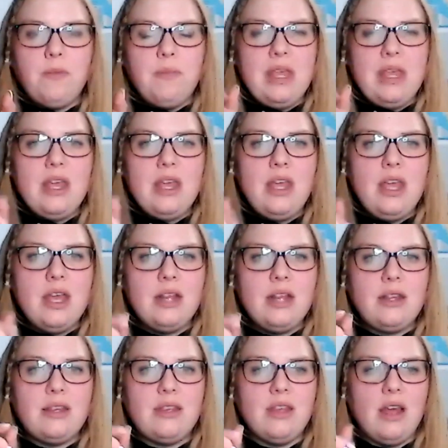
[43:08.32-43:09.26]
me,
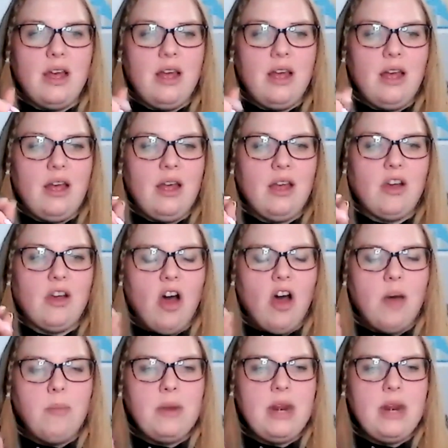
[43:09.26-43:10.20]
it's uh, a
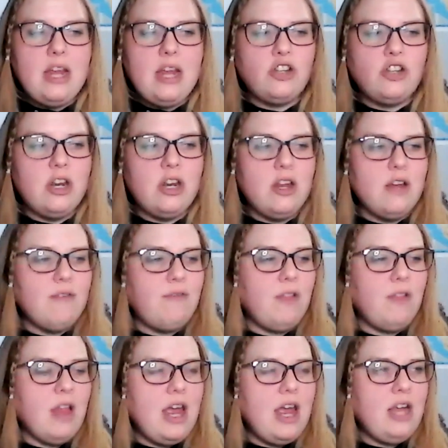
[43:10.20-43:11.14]
combination of hmm.
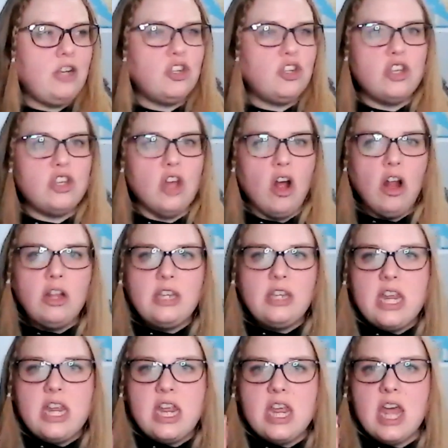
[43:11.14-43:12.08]
like
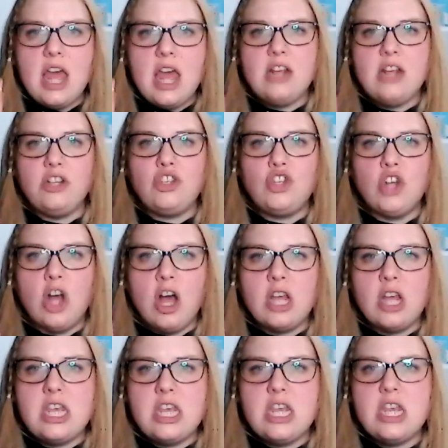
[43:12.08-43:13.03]
salty and
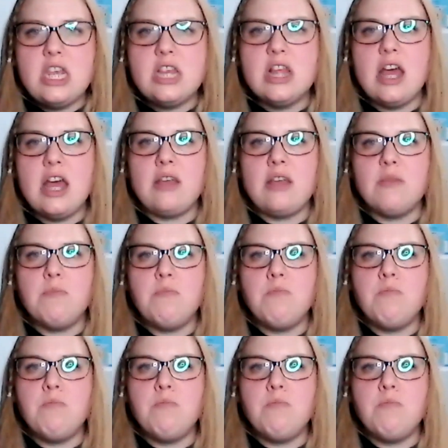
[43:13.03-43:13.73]
chalky, like